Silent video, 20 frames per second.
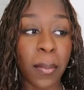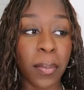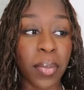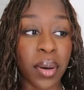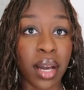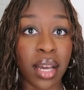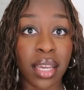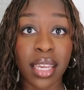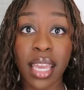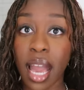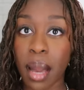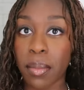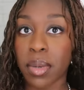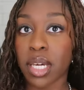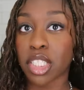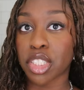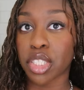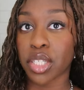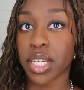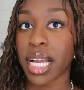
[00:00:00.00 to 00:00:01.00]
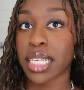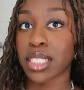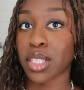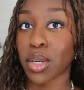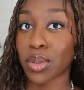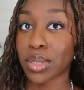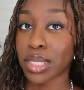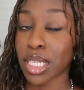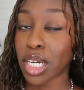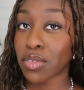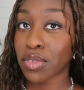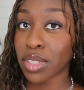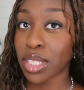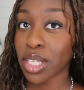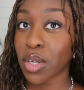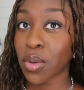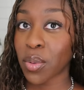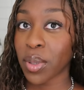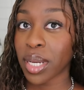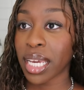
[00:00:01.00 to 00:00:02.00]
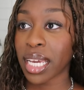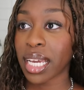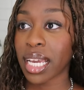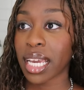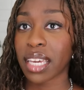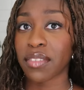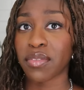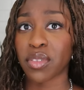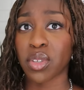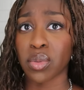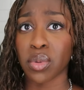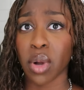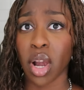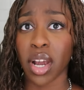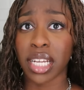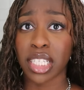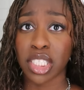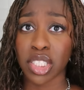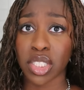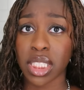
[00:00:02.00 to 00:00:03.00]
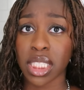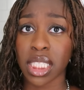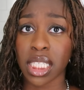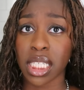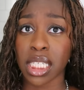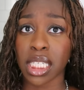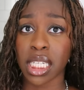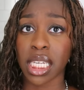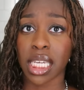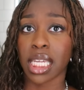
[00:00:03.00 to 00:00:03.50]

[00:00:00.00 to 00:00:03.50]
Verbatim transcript: But yeah, I'm gonna show you guys the hotel really quick if you are interested